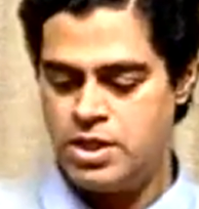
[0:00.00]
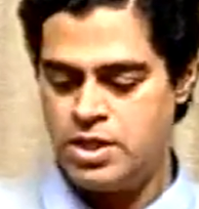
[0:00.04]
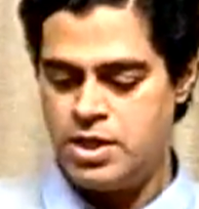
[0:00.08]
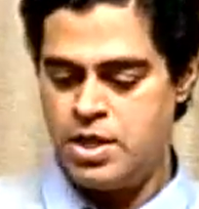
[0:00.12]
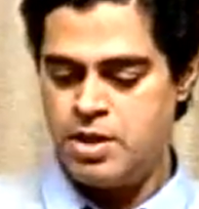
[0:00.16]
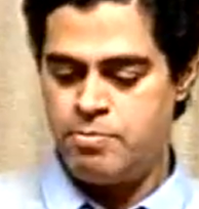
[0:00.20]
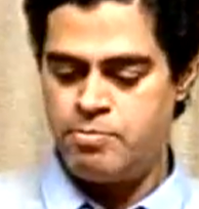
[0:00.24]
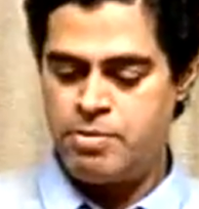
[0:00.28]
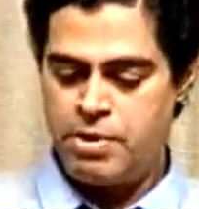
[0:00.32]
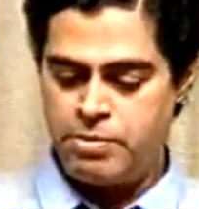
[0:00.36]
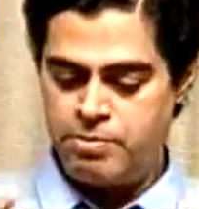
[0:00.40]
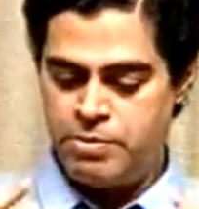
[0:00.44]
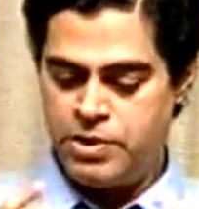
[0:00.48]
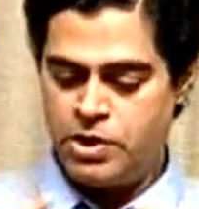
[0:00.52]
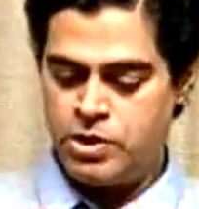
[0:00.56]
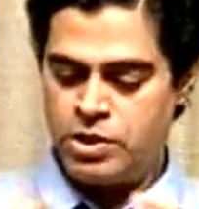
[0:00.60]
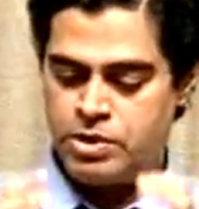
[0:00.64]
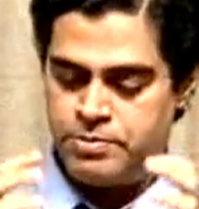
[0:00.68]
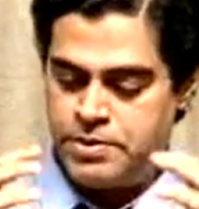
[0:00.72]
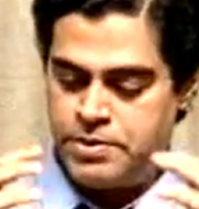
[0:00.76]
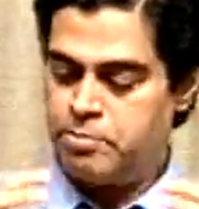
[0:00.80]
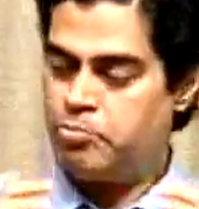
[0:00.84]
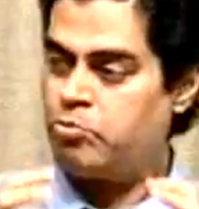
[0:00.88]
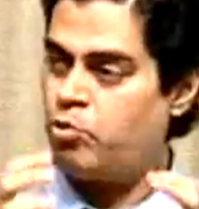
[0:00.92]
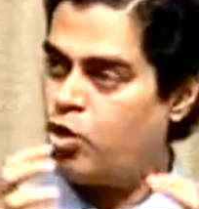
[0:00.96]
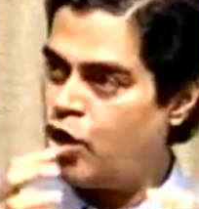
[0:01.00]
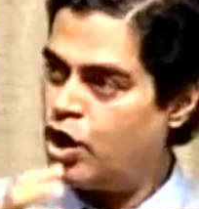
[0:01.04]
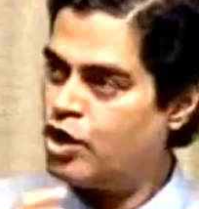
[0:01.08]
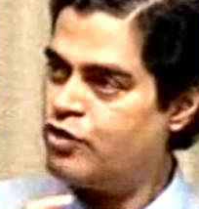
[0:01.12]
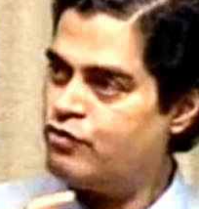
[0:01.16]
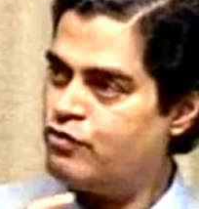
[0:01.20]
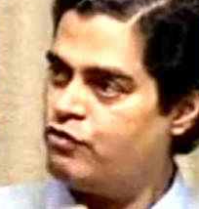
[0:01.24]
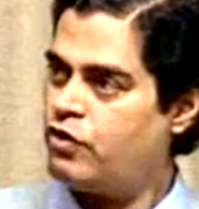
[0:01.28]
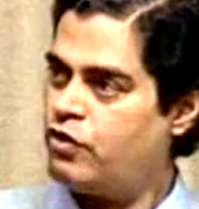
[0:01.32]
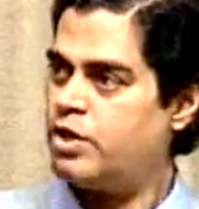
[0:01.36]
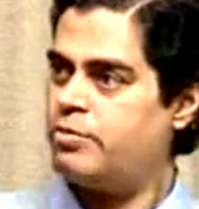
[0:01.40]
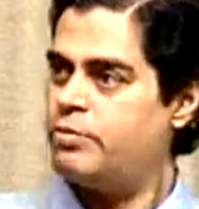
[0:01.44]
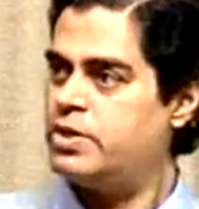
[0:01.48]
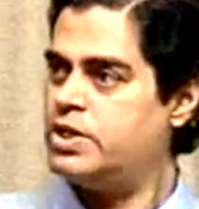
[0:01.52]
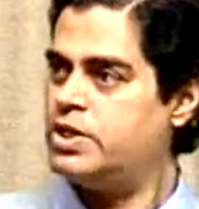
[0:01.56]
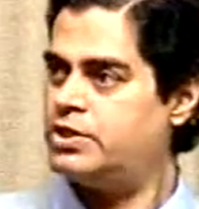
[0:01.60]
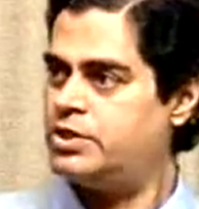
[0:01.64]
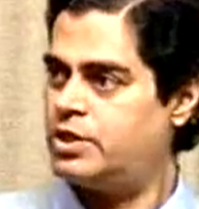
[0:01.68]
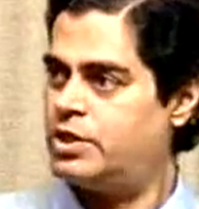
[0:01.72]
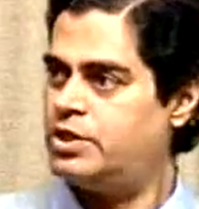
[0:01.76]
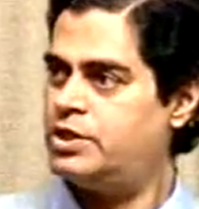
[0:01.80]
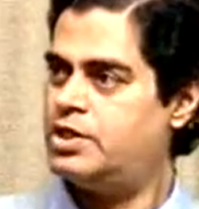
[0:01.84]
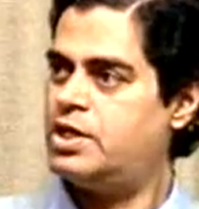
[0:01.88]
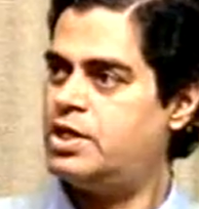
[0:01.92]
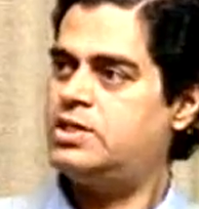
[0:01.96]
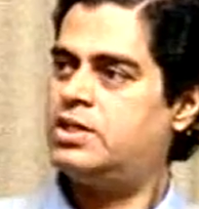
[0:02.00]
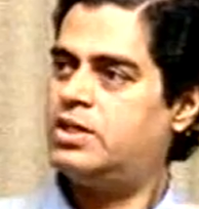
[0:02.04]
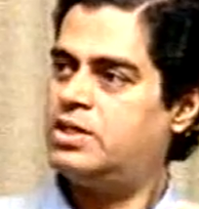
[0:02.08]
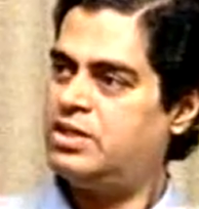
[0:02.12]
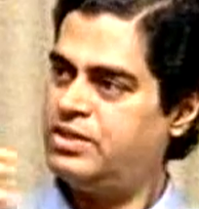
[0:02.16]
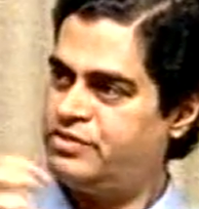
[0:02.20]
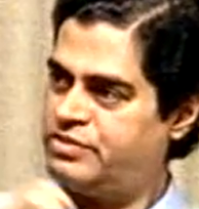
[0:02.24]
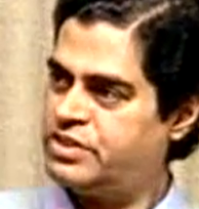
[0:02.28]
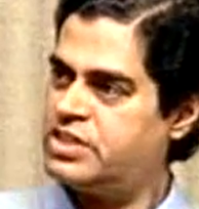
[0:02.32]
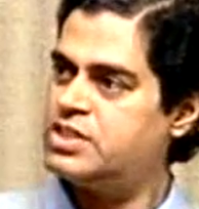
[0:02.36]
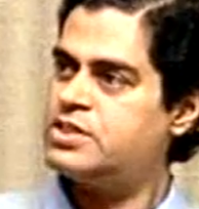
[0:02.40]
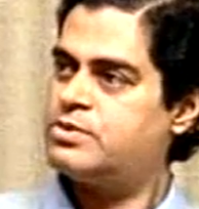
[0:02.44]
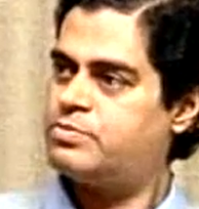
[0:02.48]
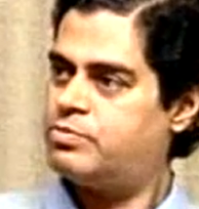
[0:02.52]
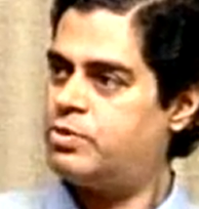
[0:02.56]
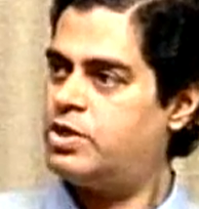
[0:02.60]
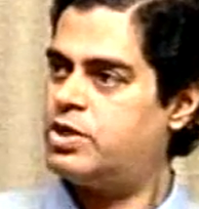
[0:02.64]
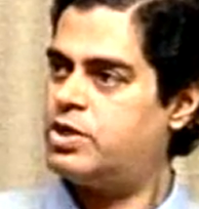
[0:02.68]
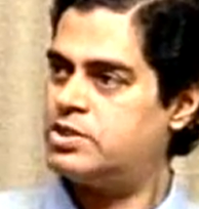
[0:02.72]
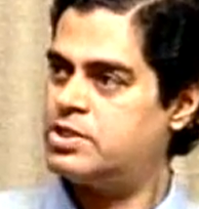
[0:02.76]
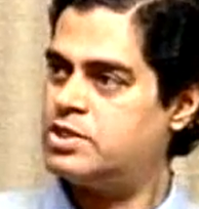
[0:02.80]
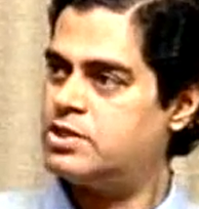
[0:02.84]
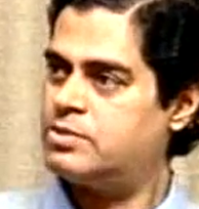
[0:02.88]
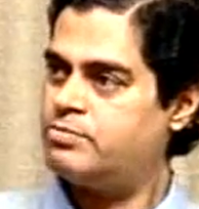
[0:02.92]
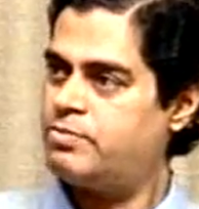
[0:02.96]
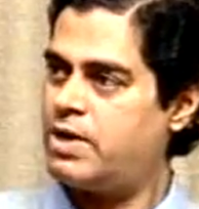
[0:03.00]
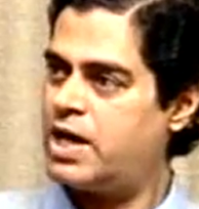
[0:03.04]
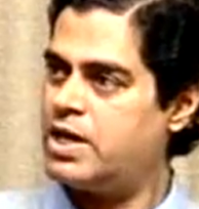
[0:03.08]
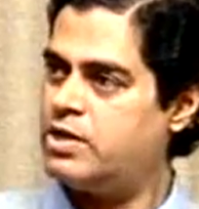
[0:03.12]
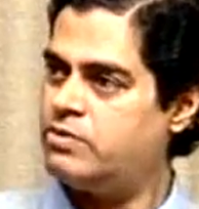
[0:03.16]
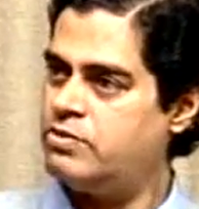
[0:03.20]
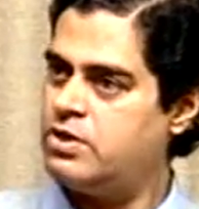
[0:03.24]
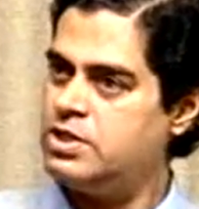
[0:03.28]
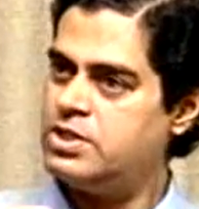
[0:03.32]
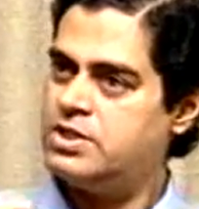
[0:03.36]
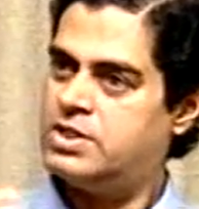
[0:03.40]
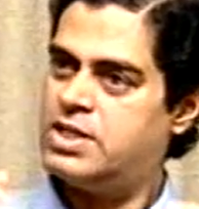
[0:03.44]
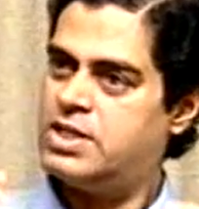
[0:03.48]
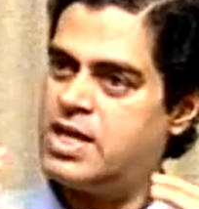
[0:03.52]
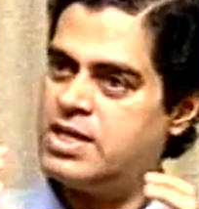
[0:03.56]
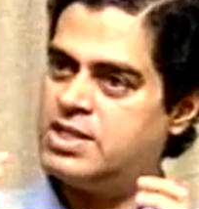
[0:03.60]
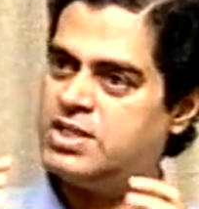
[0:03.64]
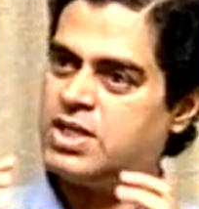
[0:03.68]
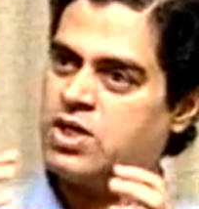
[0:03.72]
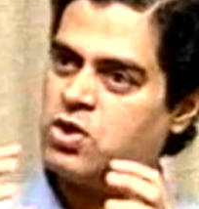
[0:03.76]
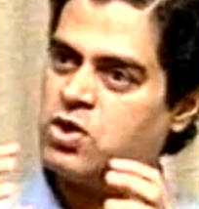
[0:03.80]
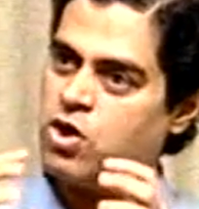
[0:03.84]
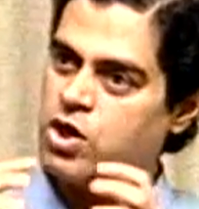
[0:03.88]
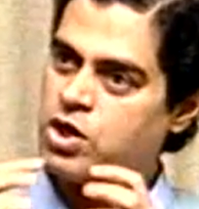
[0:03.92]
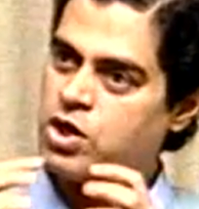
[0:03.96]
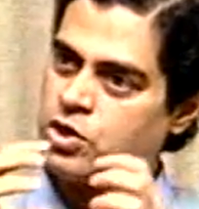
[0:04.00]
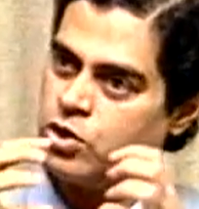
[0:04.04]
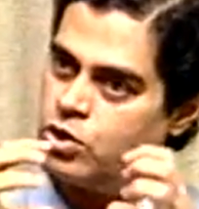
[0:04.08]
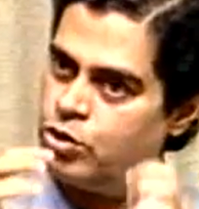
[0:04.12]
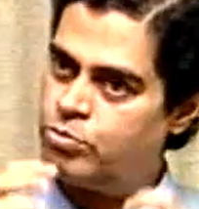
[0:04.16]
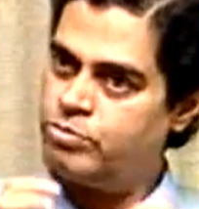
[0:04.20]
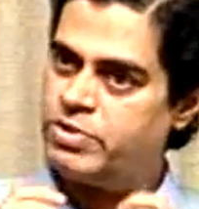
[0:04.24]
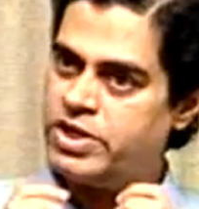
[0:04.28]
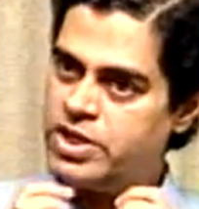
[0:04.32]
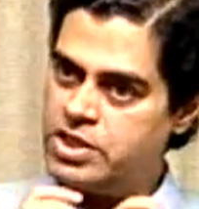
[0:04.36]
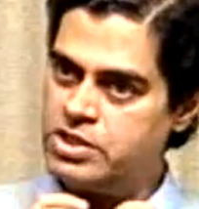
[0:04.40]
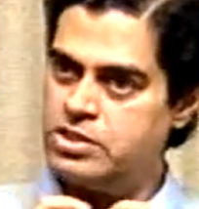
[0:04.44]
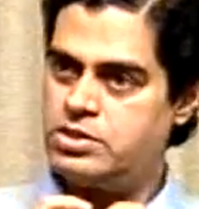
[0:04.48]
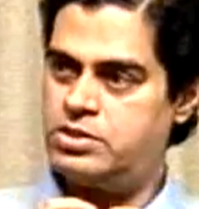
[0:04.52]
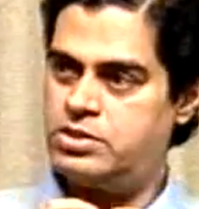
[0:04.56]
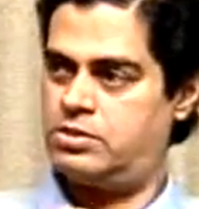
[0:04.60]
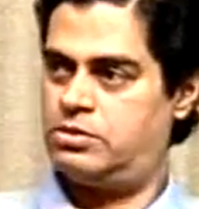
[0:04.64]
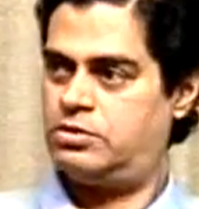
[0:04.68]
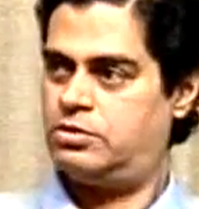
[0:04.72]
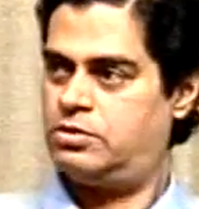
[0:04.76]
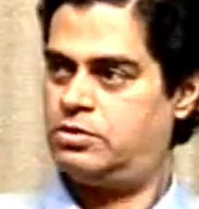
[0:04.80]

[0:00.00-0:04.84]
but because the bond formation, there is a reverse process by which there is a conglomeration